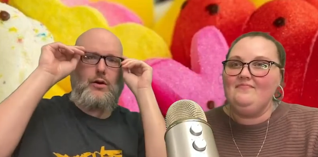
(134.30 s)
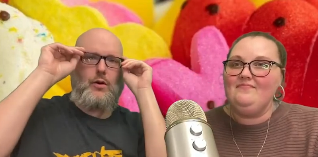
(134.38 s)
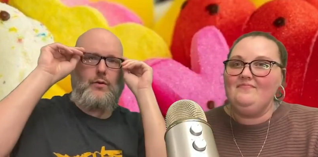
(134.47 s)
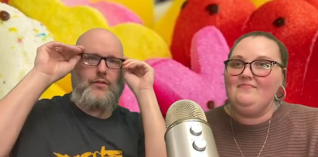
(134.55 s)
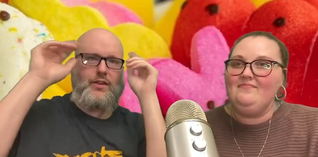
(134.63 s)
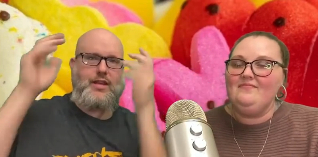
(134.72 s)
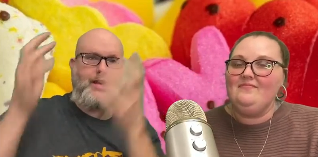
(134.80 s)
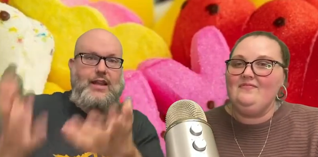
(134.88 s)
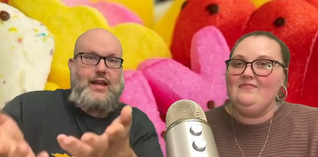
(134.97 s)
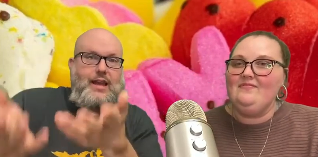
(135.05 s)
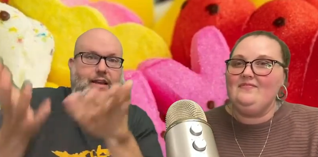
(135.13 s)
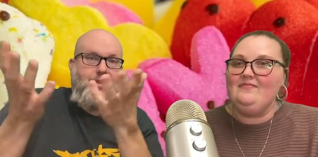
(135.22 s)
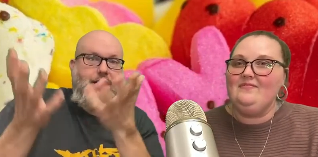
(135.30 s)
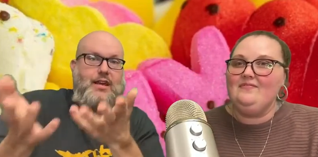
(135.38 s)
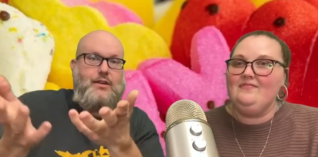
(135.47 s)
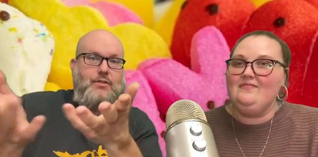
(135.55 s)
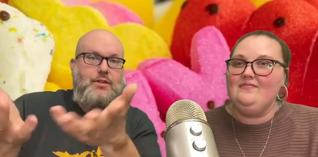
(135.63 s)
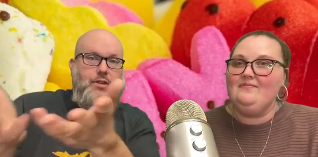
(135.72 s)
Speaker 1: hopefully you like the
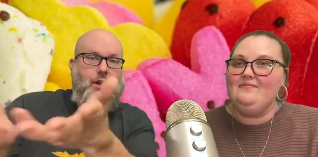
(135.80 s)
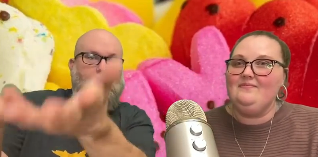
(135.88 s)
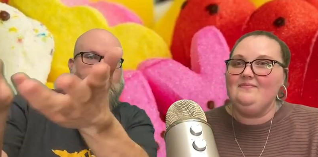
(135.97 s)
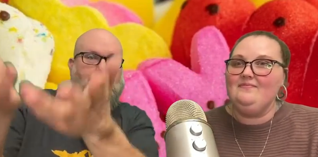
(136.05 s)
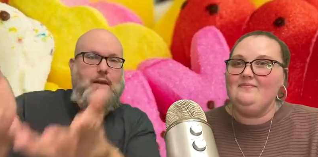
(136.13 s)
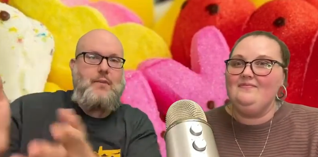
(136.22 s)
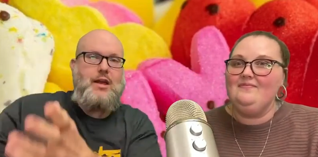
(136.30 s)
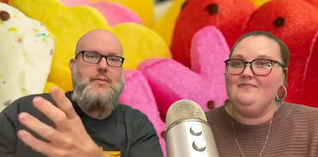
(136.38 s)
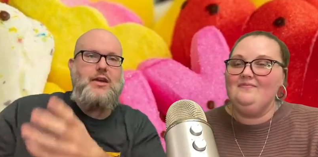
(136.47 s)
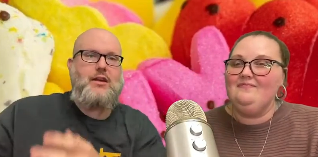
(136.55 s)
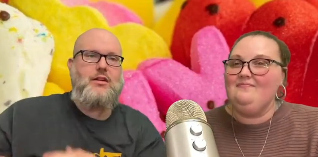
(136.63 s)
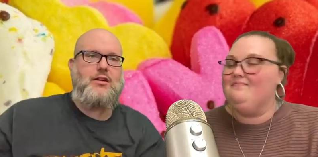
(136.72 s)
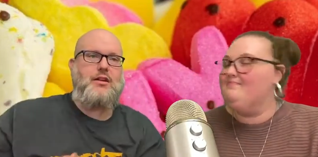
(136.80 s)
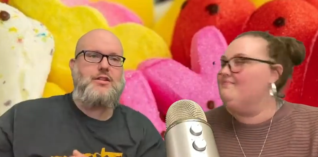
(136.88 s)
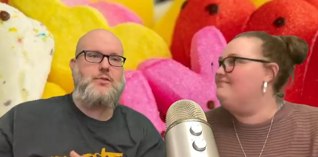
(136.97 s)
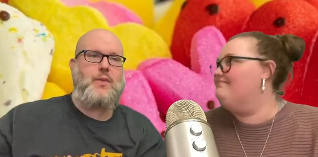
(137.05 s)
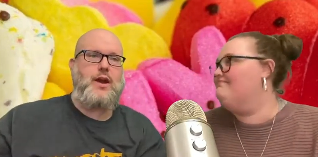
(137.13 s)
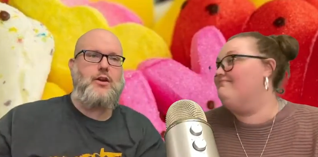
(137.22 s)
end result. And maybe it'll
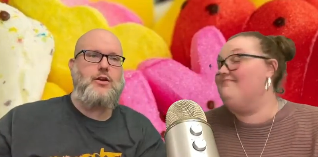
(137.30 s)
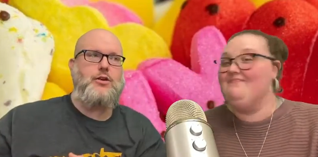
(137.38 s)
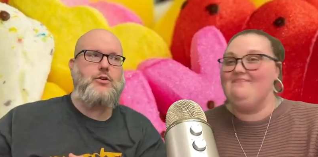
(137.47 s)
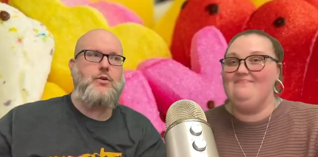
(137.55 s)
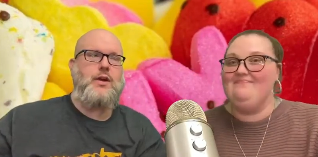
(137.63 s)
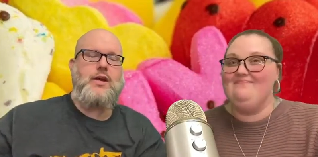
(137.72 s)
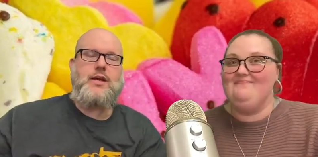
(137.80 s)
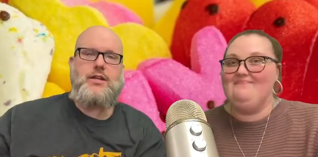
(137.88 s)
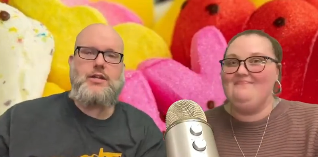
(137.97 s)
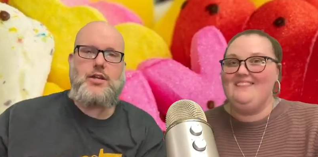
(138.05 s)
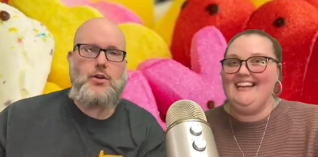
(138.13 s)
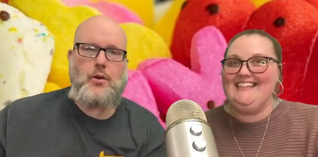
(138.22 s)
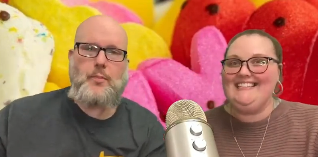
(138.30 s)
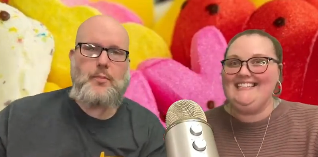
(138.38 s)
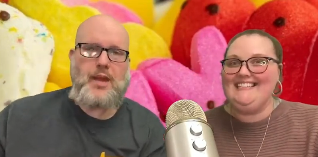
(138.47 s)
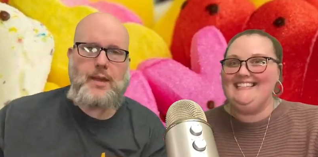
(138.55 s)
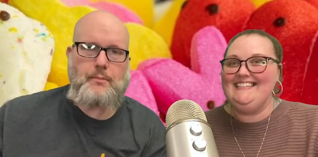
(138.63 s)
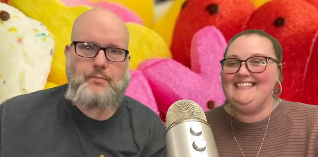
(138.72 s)
inspire you to do yes. a
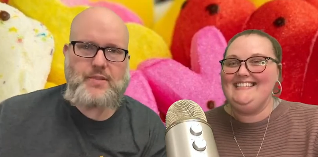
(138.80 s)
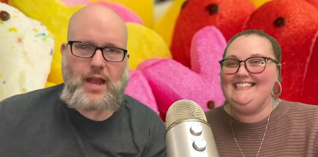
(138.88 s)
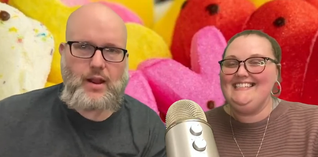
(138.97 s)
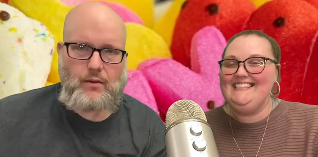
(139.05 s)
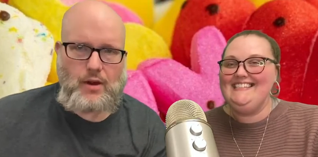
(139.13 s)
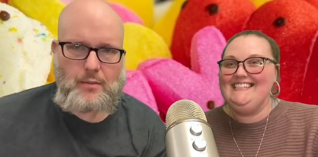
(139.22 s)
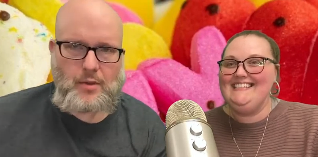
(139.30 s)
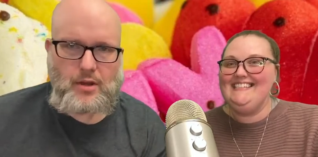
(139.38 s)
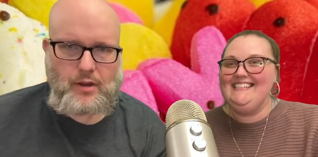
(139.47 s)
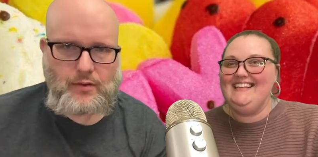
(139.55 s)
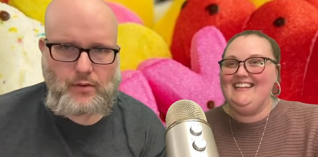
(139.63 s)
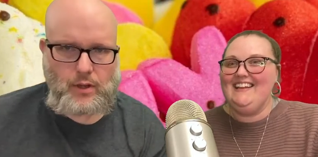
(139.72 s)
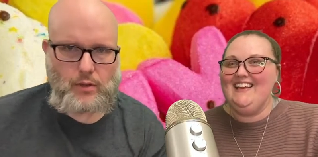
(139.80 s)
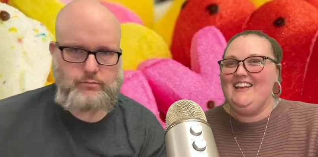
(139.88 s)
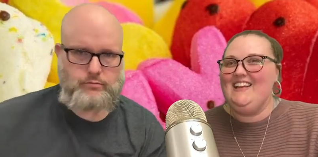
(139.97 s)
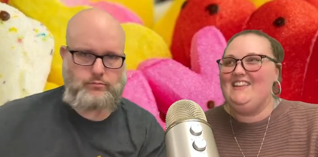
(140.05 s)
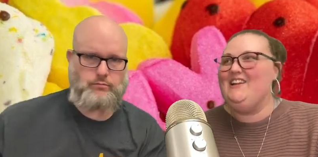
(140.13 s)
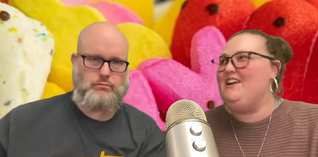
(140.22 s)
peep diorama of your own.
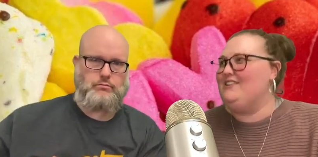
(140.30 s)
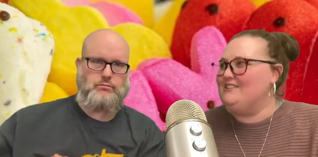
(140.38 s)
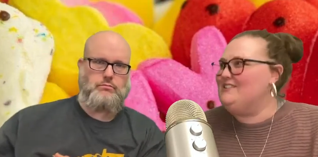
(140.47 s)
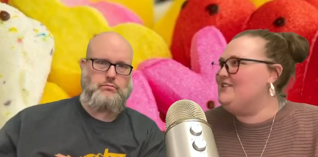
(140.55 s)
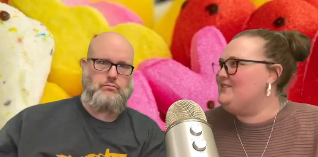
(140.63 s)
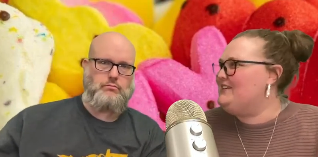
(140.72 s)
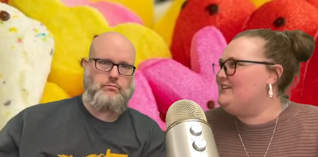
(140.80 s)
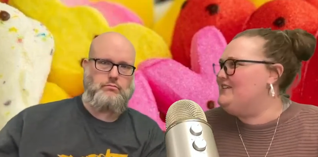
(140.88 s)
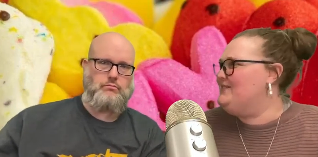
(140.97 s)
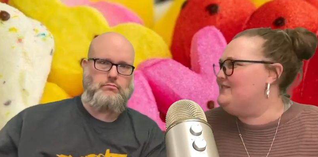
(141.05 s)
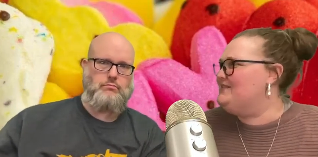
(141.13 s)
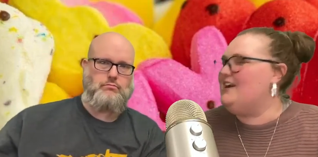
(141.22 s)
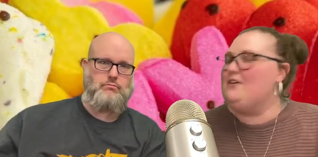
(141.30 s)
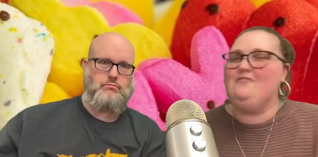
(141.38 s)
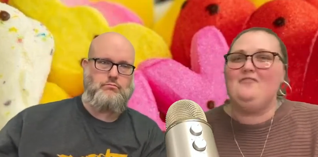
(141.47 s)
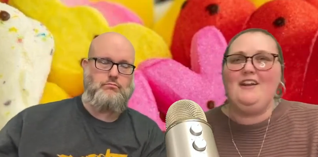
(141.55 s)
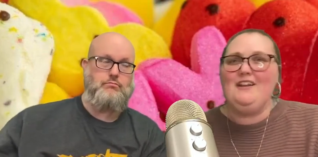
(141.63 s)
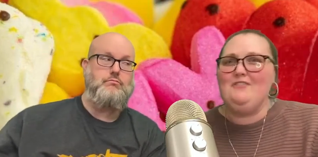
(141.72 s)
Speaker 2: They are so cute. a
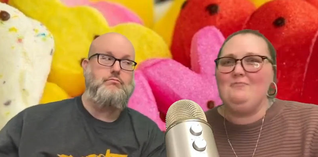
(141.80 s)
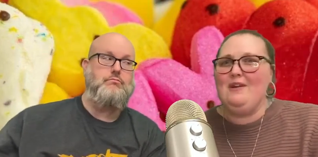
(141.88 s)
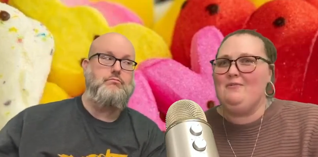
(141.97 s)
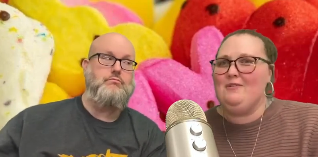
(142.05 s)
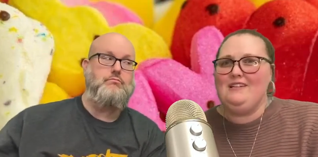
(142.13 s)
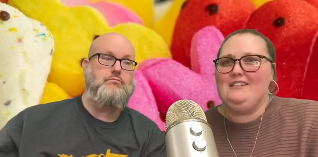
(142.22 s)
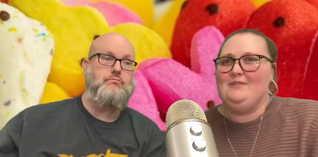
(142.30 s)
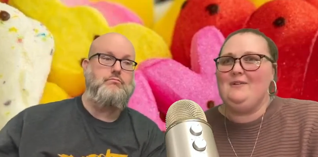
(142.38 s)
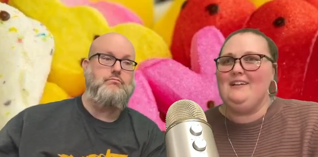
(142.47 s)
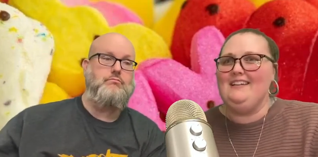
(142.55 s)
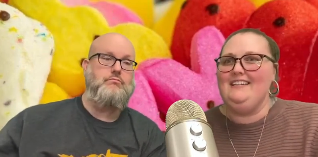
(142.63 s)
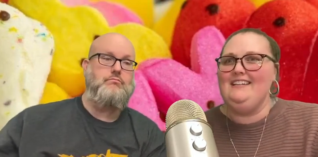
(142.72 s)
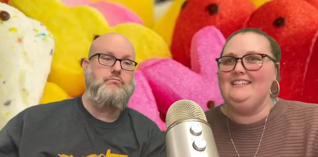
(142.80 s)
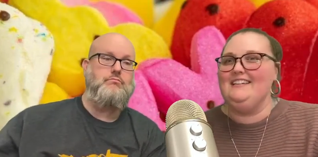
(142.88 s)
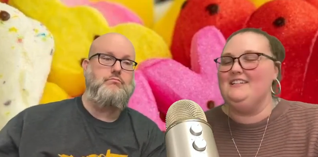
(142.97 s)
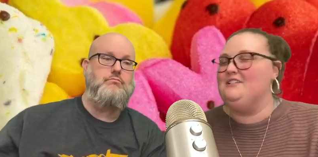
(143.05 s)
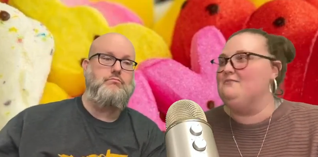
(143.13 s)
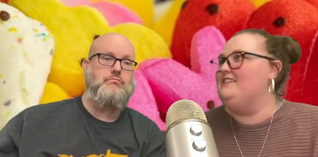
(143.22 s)
friend at my work did one and he
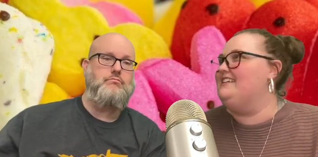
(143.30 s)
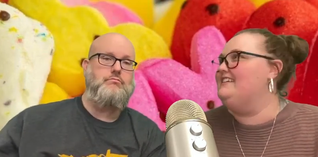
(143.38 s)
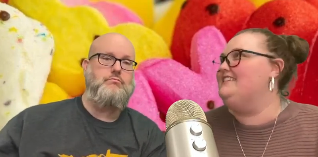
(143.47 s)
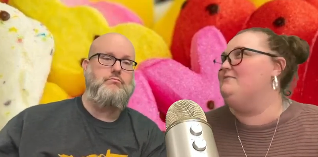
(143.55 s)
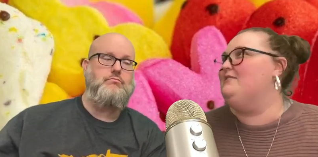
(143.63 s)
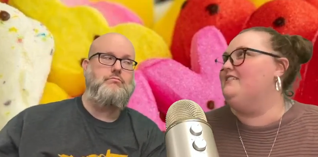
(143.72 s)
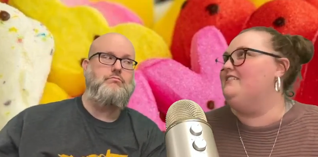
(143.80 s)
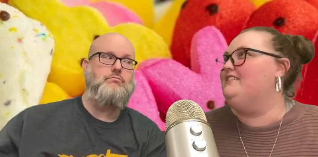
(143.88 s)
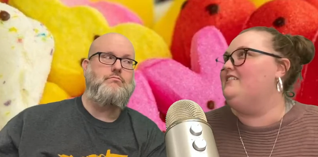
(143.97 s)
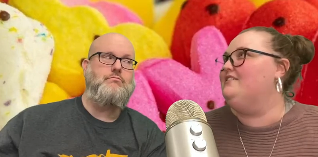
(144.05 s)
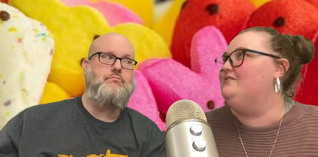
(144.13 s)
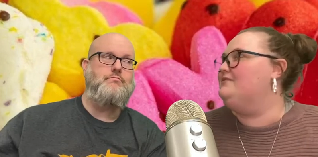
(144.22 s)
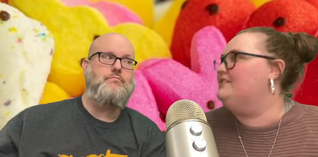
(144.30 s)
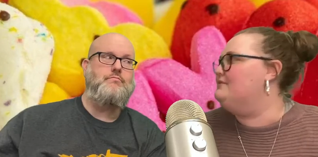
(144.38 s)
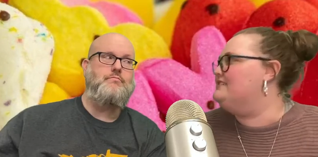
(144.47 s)
sent it to me. And they did one called, what was